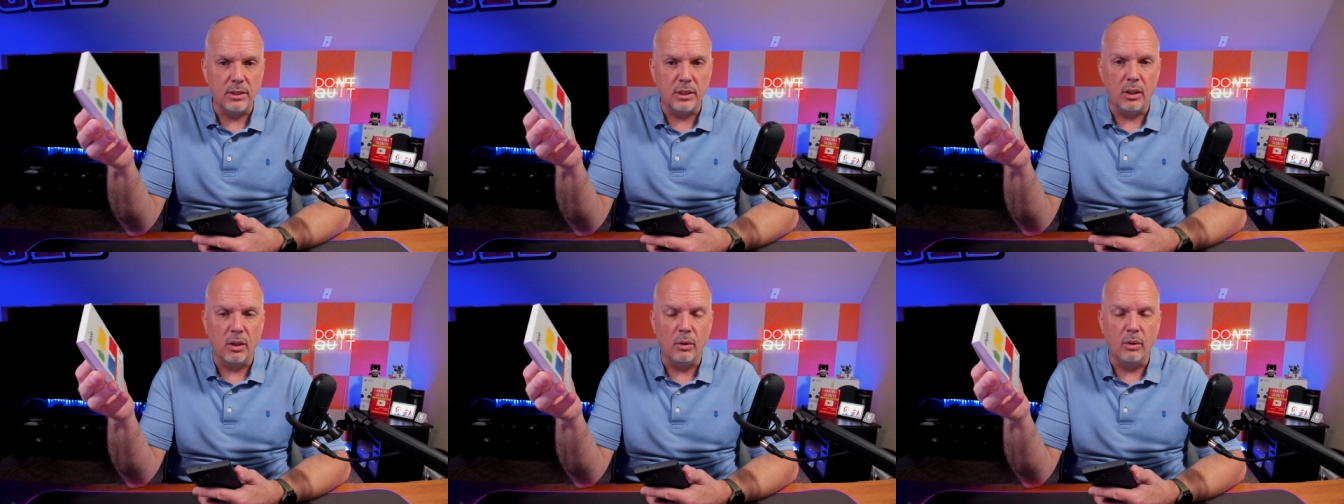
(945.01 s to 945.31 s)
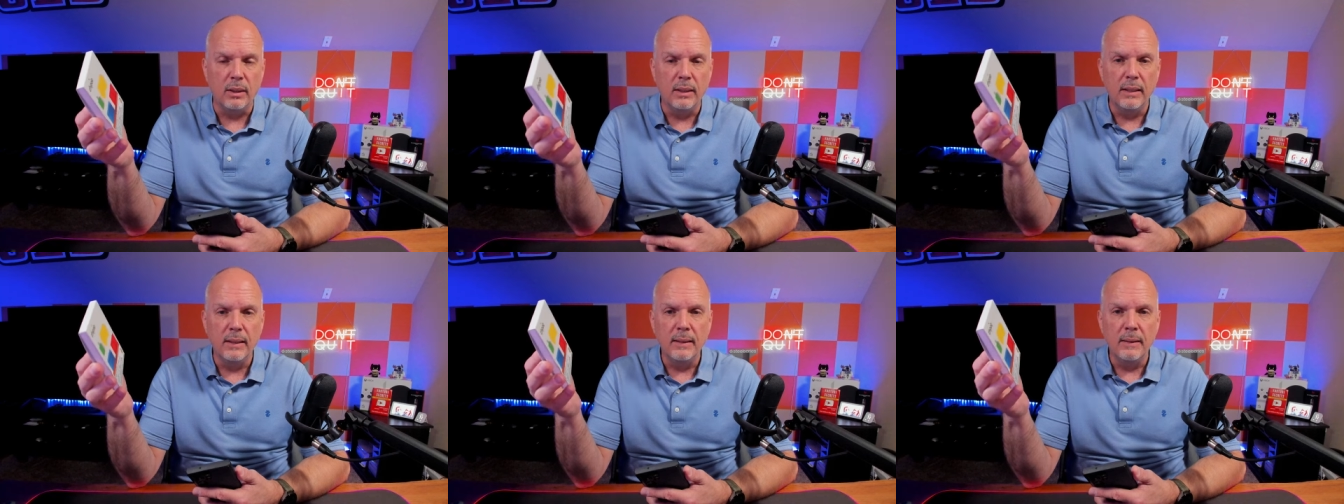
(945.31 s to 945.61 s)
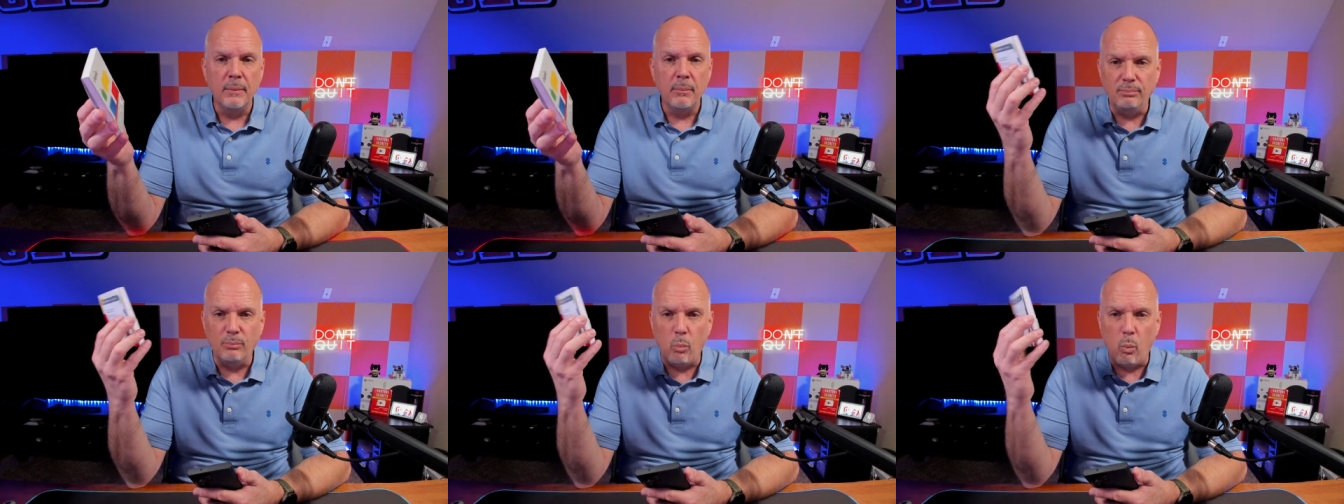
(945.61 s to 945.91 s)
So,
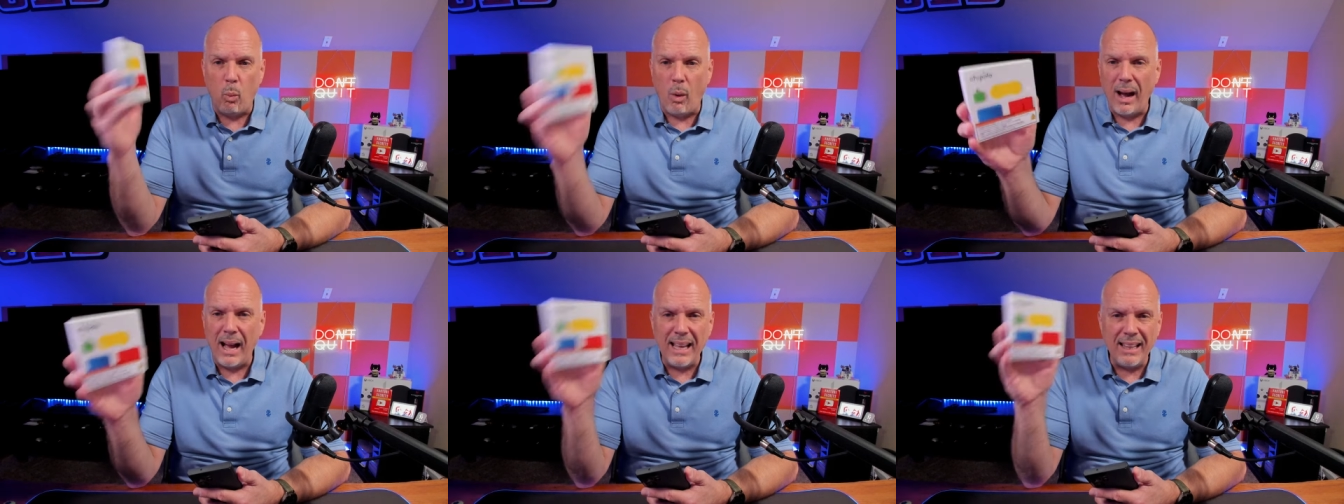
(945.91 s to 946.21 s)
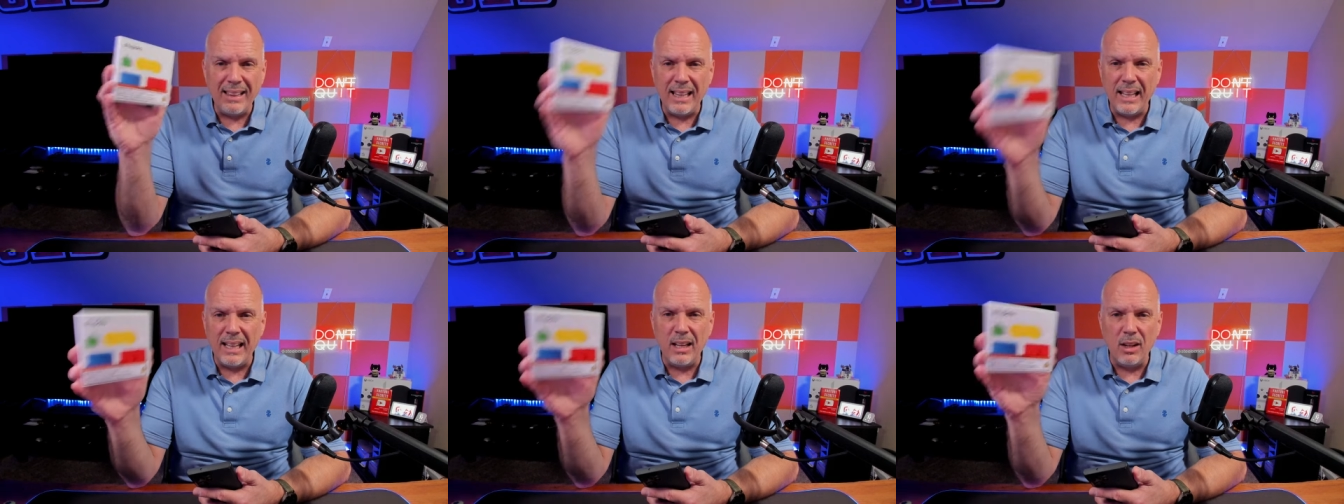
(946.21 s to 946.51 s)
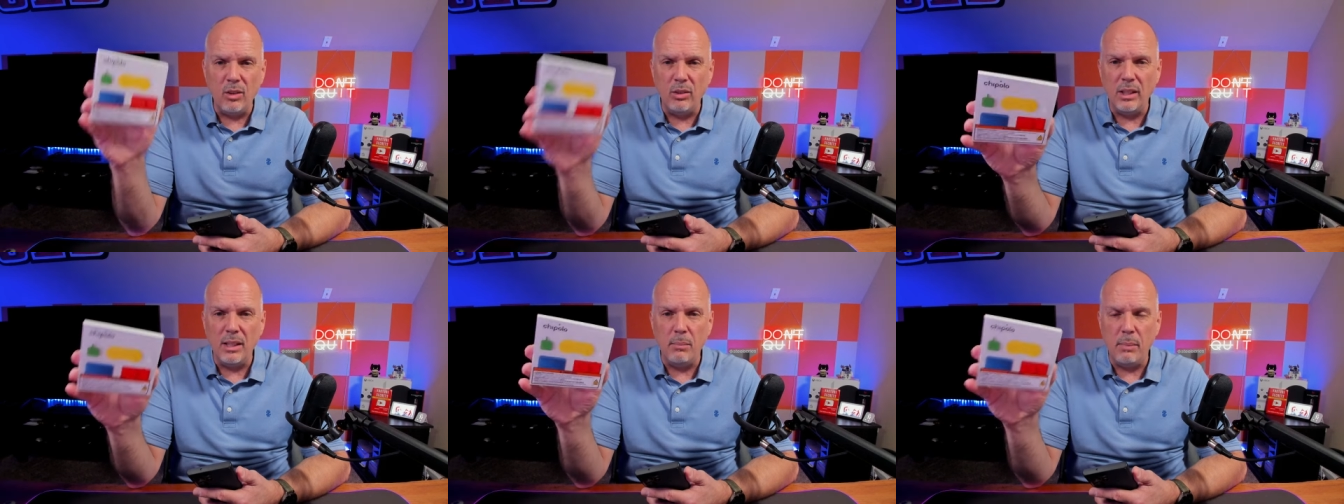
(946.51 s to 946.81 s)
why they
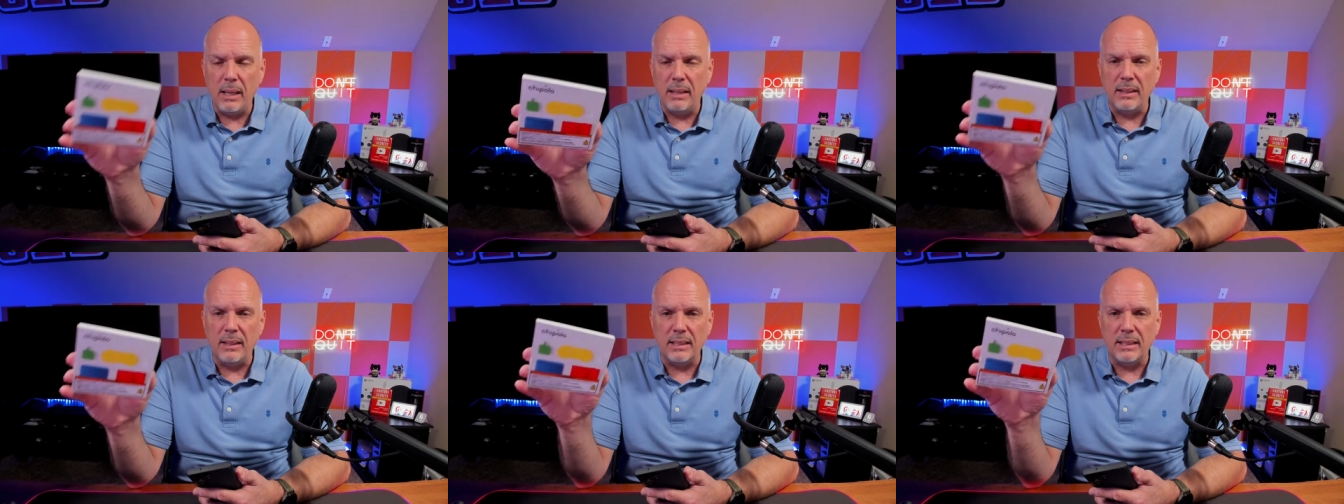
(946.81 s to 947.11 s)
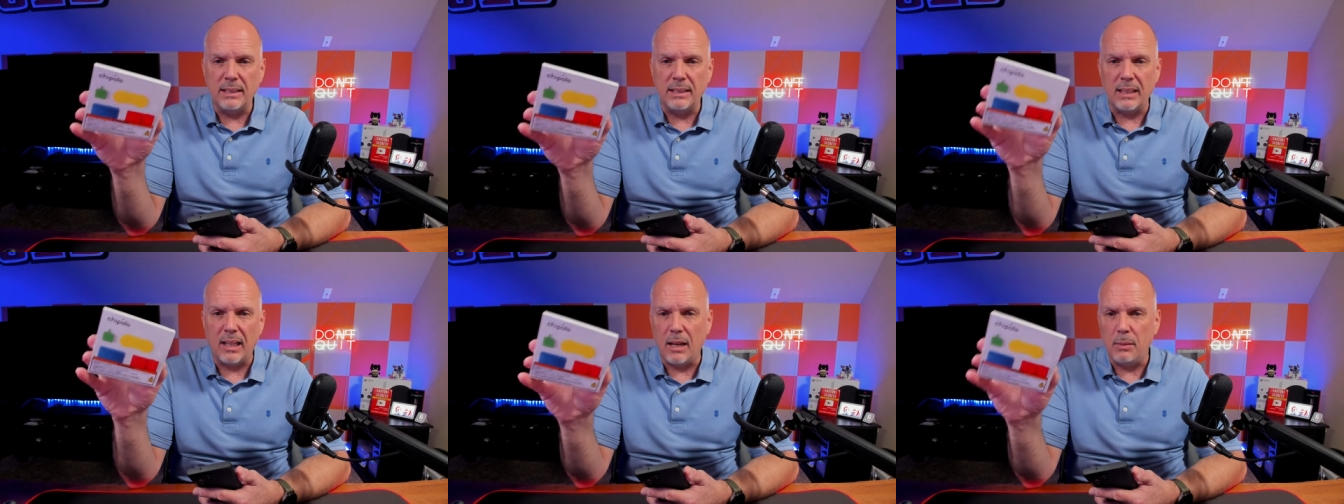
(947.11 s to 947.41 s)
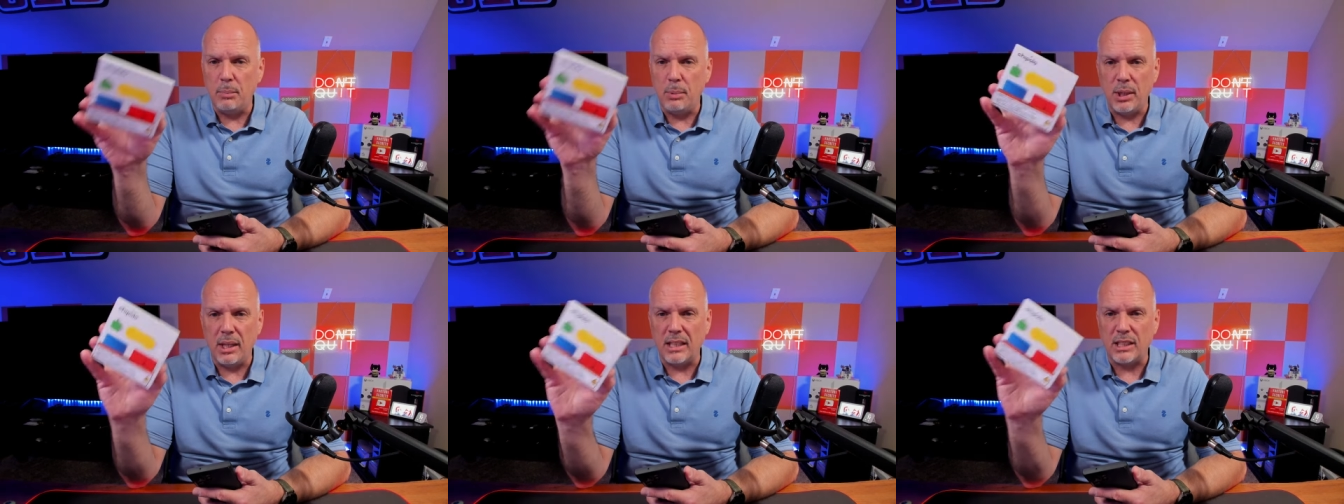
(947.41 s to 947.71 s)
only made this
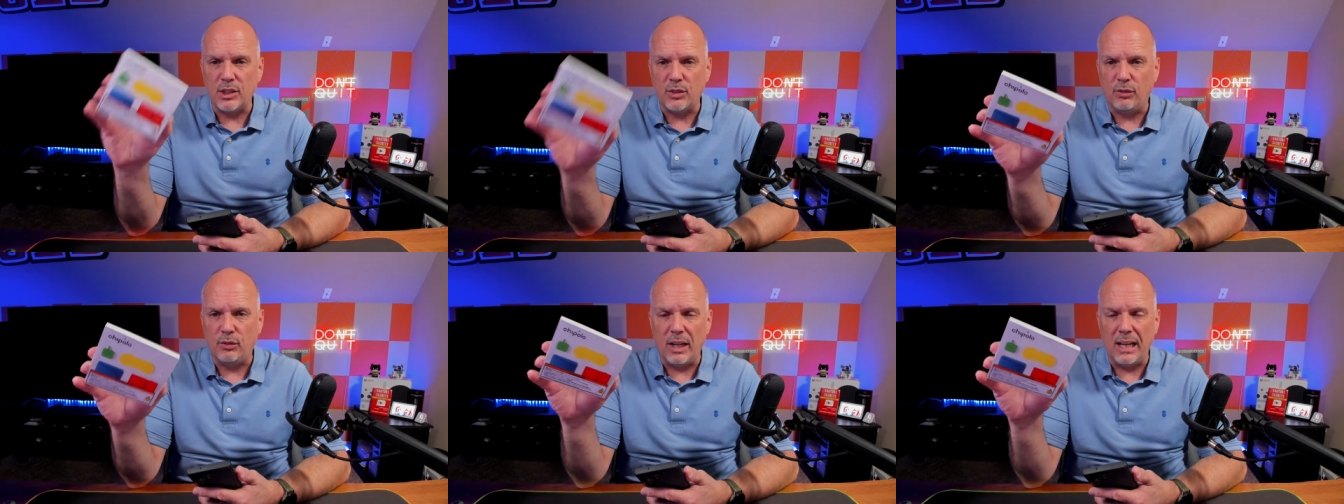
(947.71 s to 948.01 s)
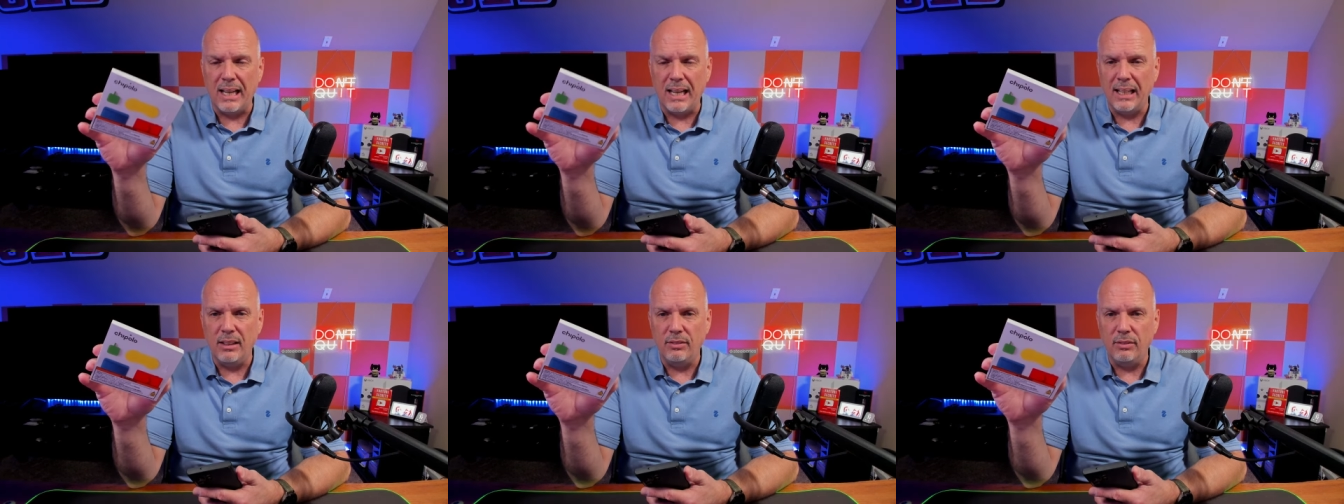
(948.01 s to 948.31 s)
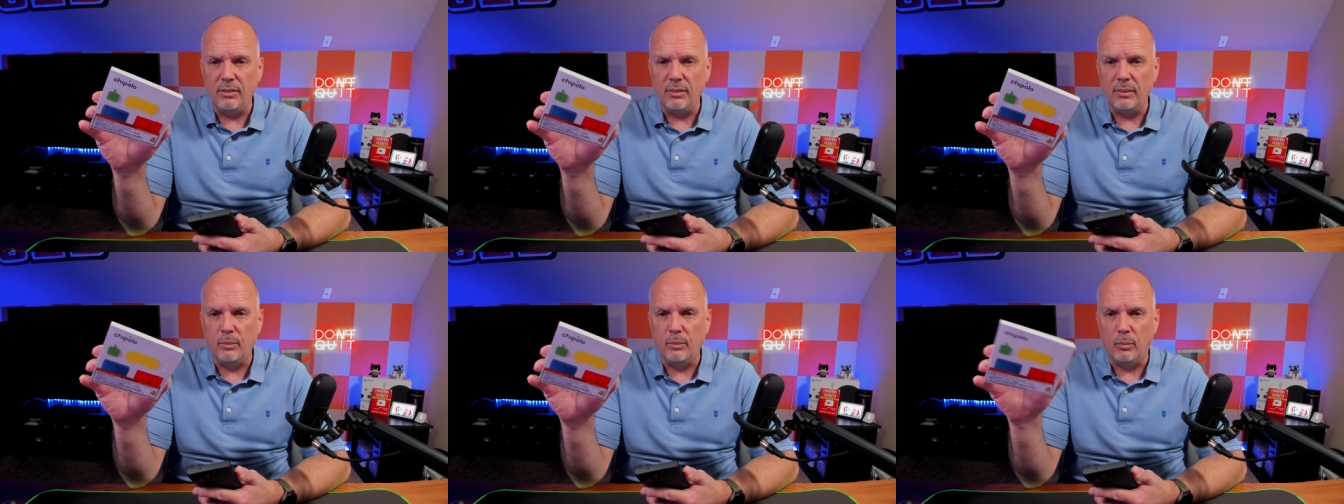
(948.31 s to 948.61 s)

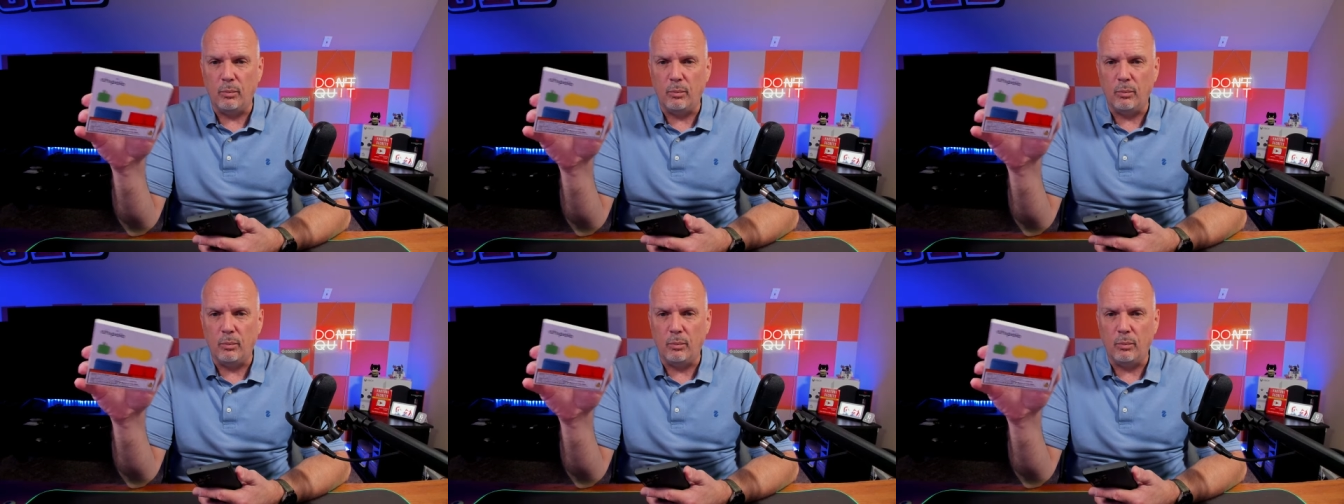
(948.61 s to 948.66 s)
IPX5